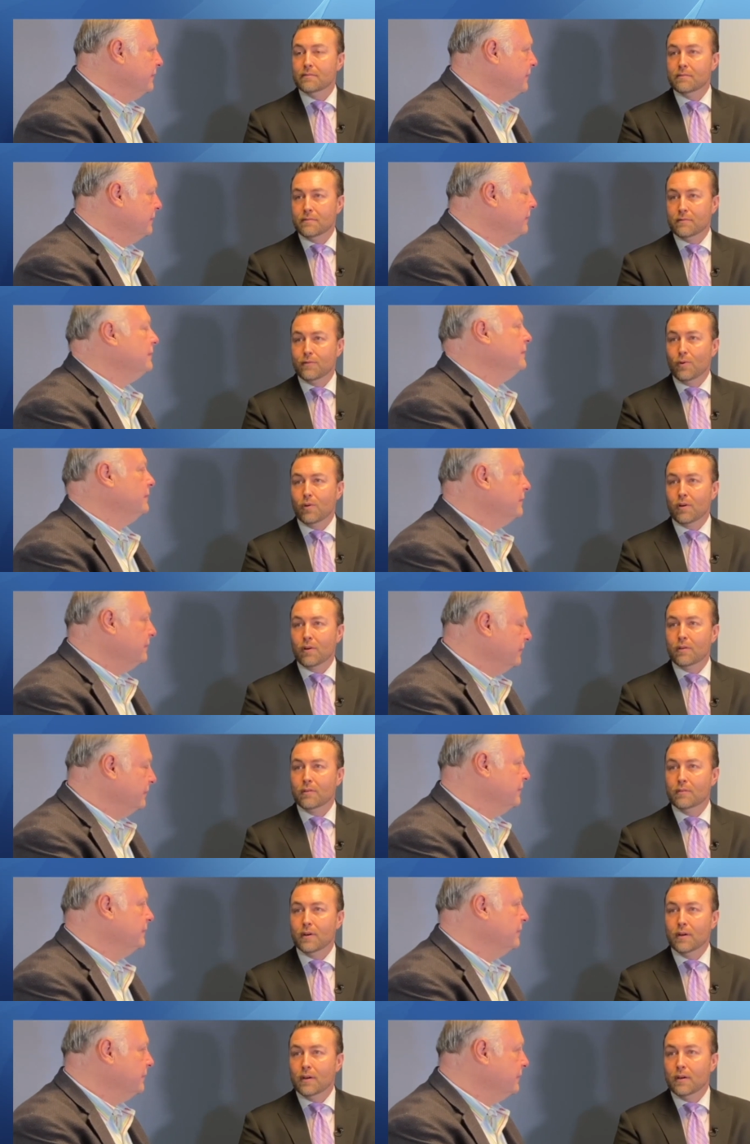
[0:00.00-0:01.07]
Speaker 1: for
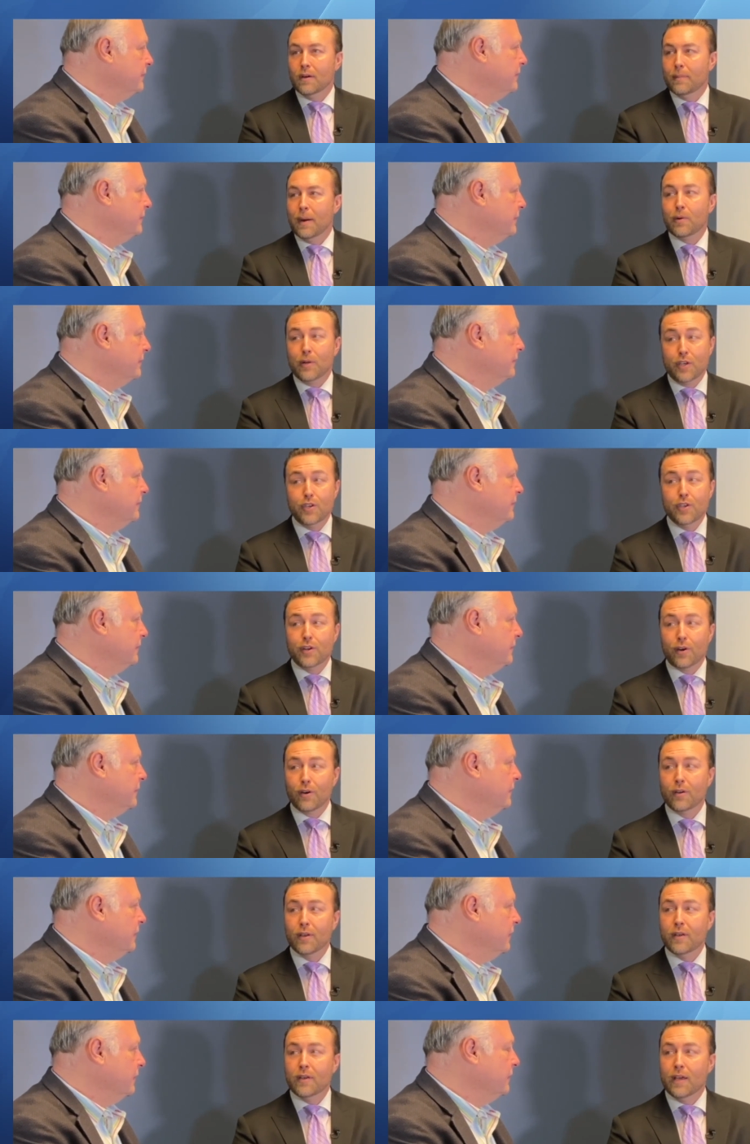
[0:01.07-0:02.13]
uh, about a
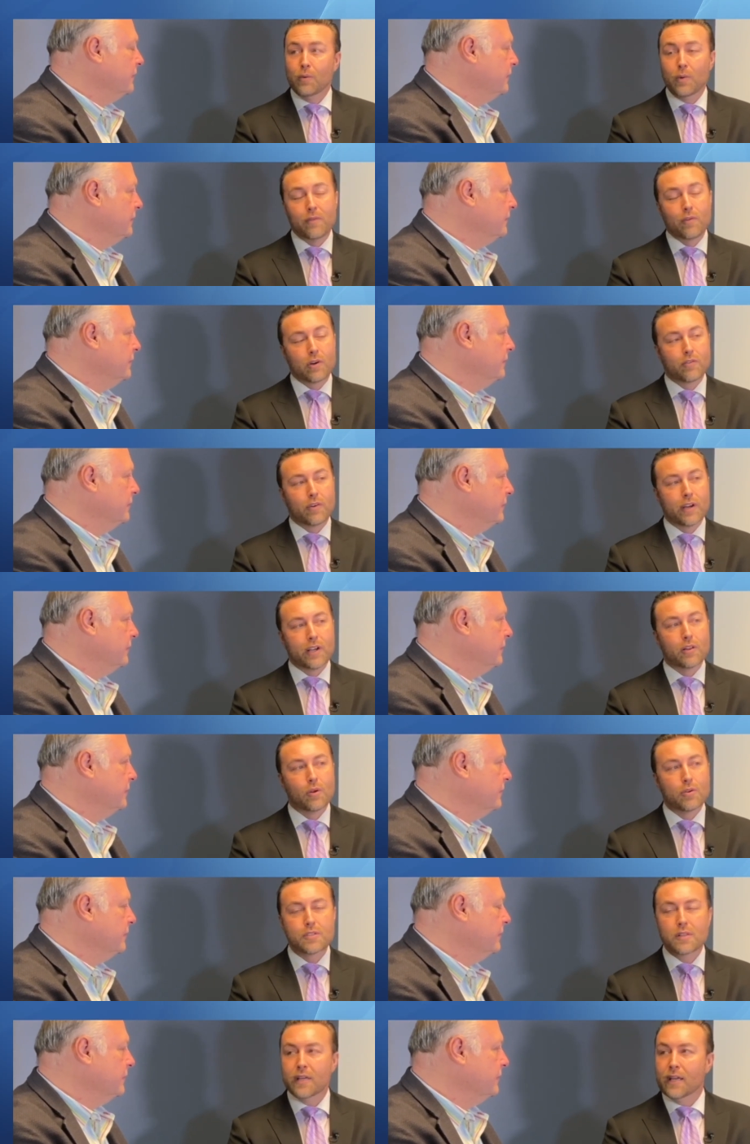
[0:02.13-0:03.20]
year, and we've worked very
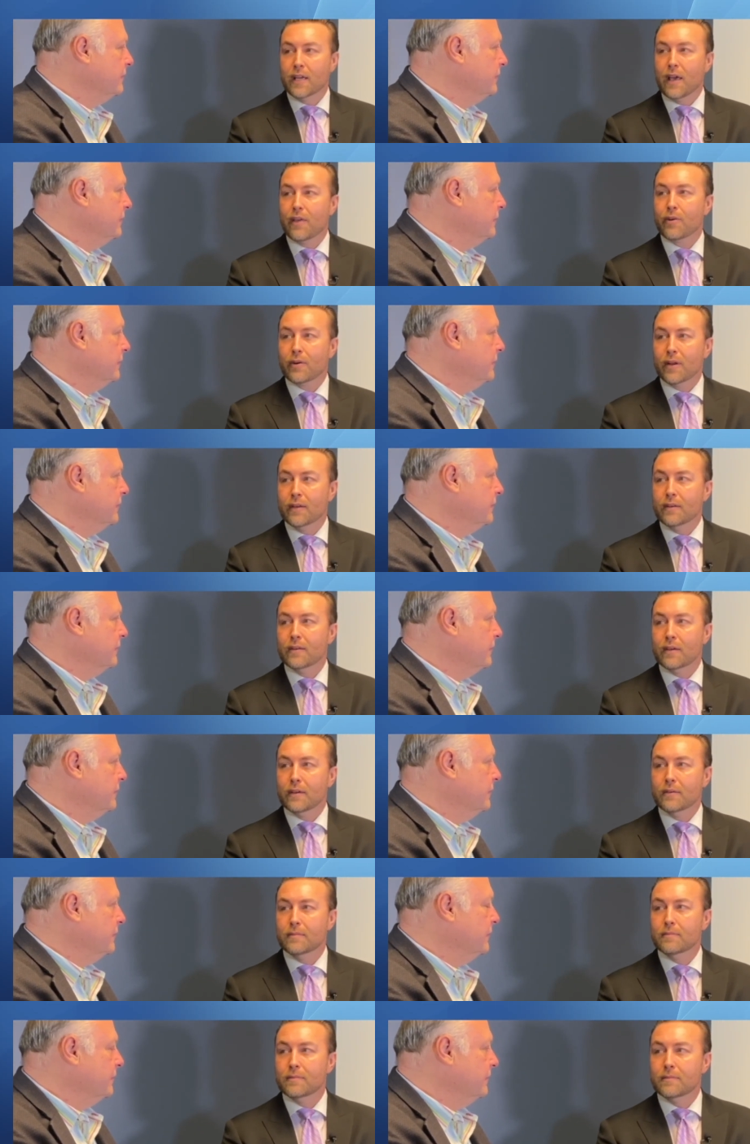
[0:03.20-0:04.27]
closely together, and
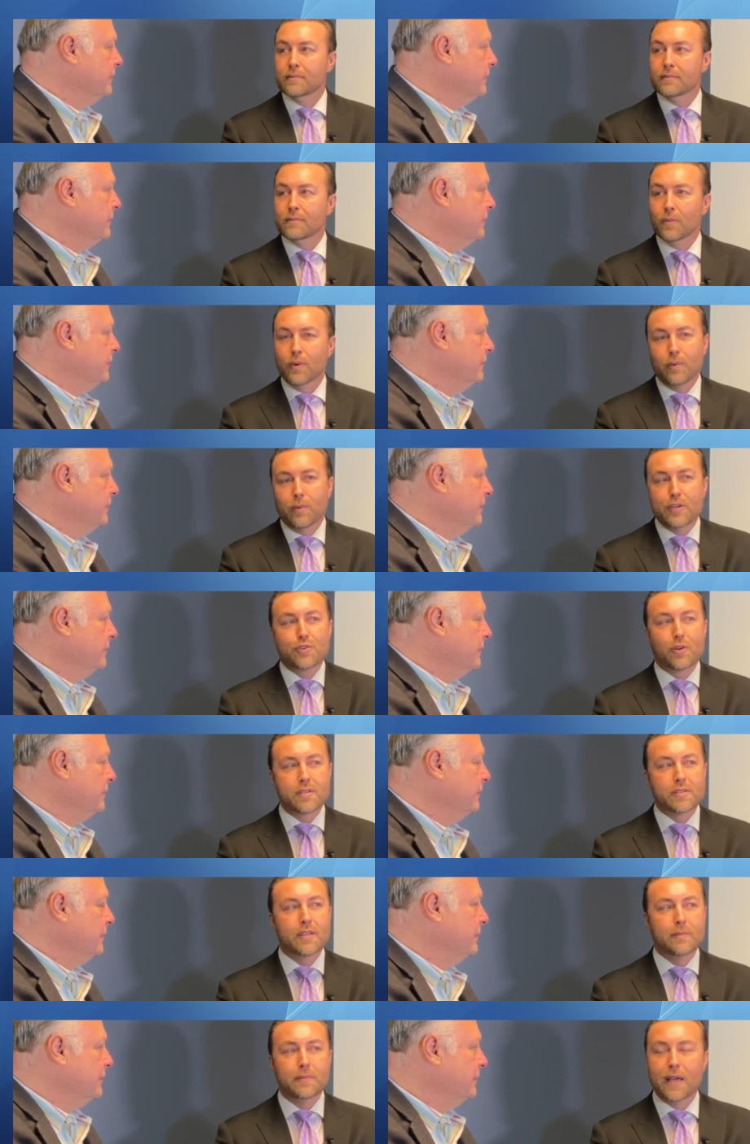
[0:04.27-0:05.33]
um, we, we
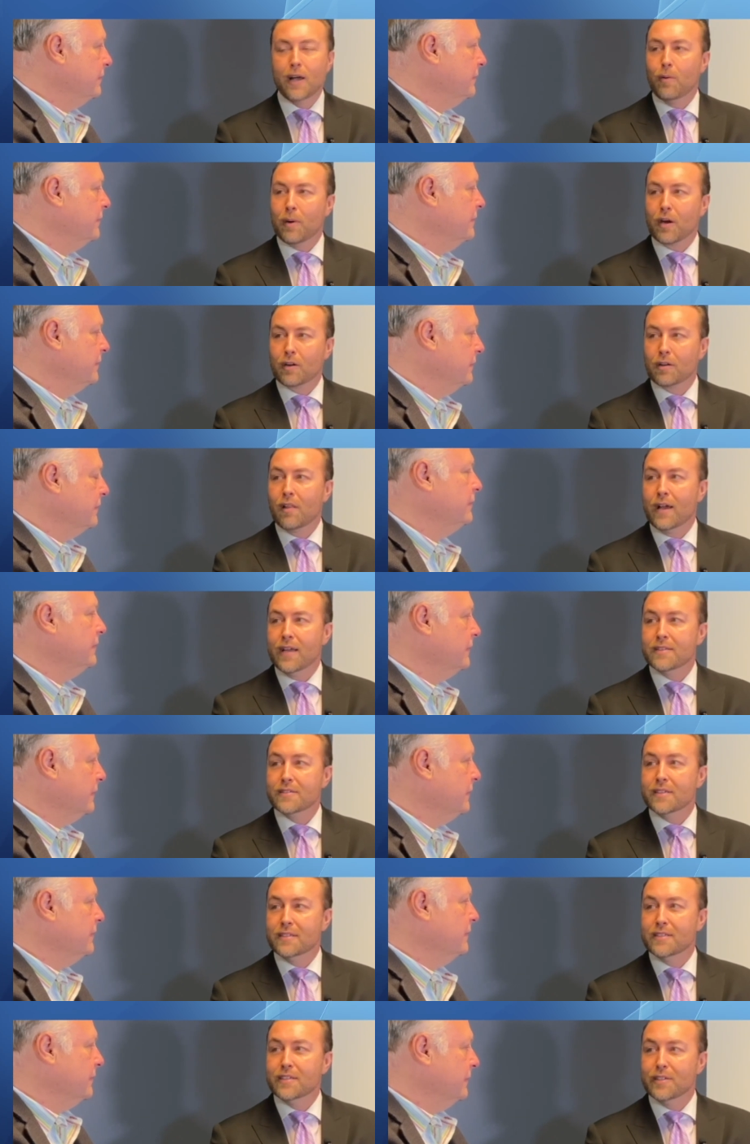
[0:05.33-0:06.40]
trust him to help our clients
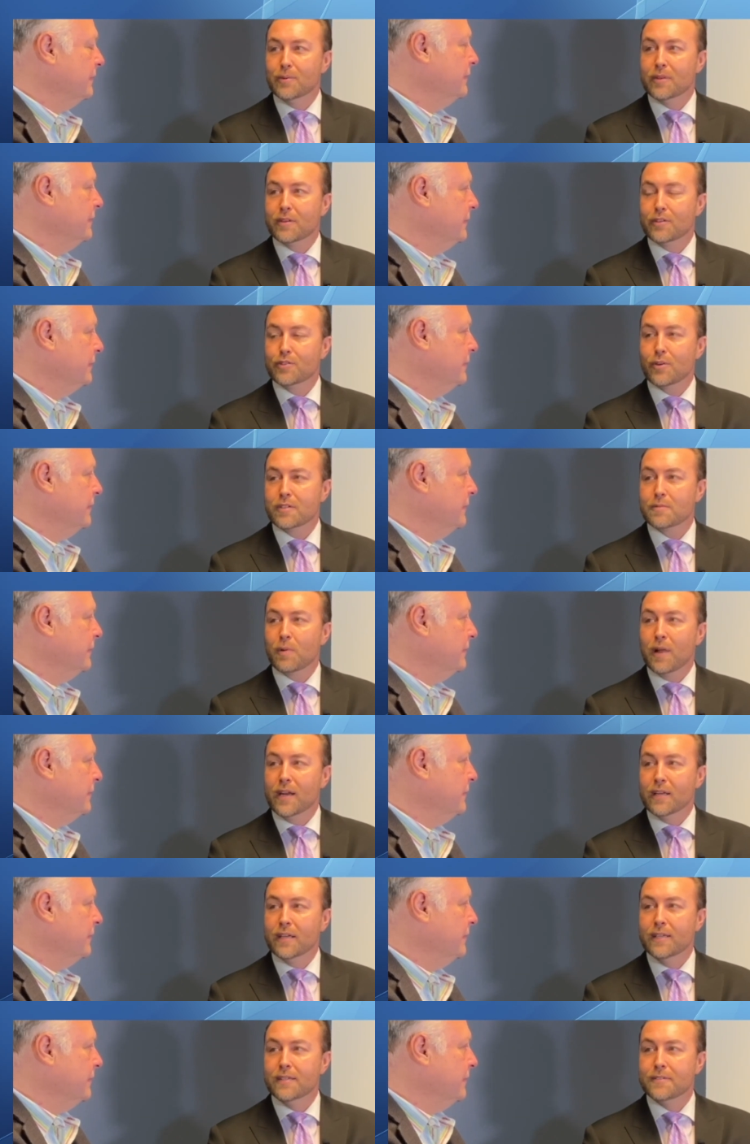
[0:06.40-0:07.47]
continue with their trust
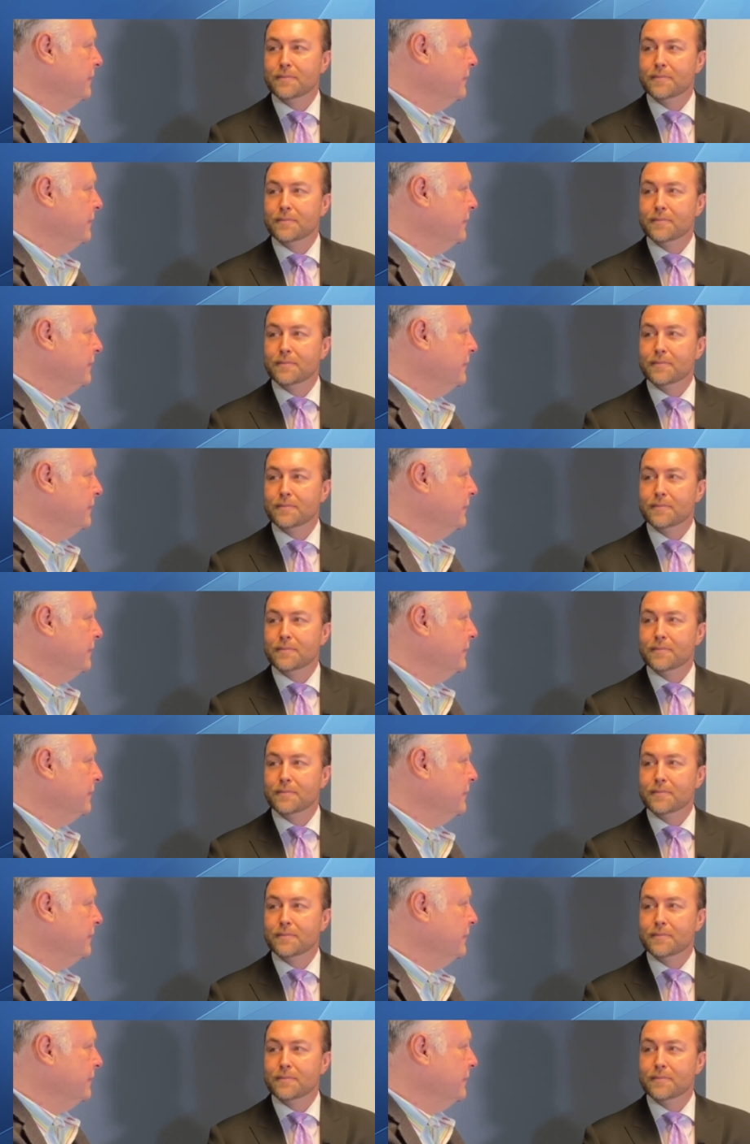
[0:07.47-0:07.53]
planning needs.